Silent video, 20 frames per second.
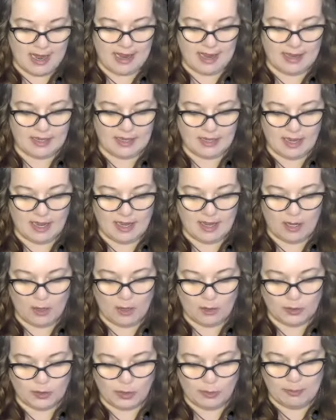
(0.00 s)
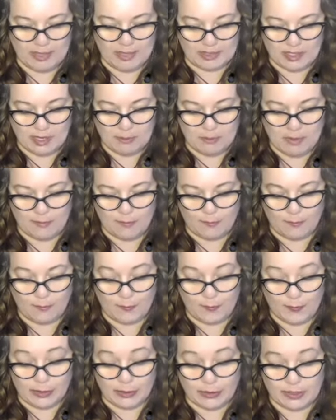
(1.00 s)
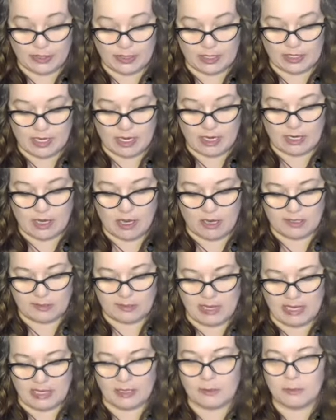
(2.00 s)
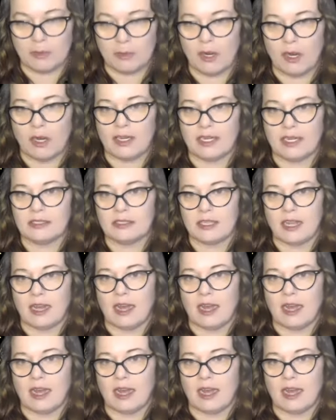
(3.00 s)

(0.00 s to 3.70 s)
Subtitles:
And I also picked up my first cosmetic product.